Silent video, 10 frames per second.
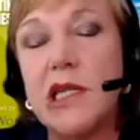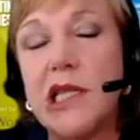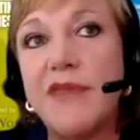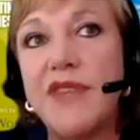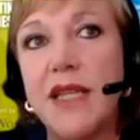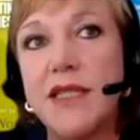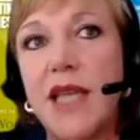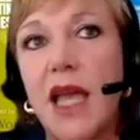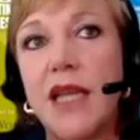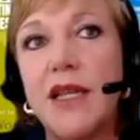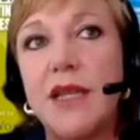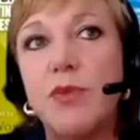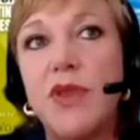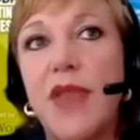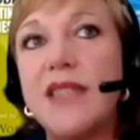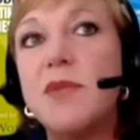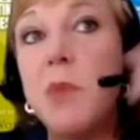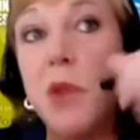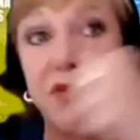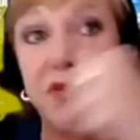left hand side, that's
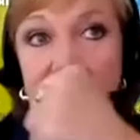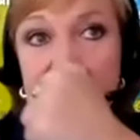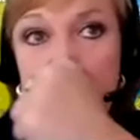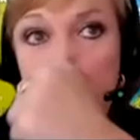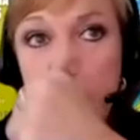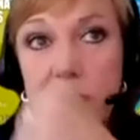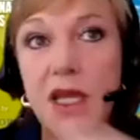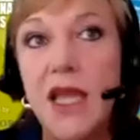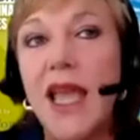Milford Sound.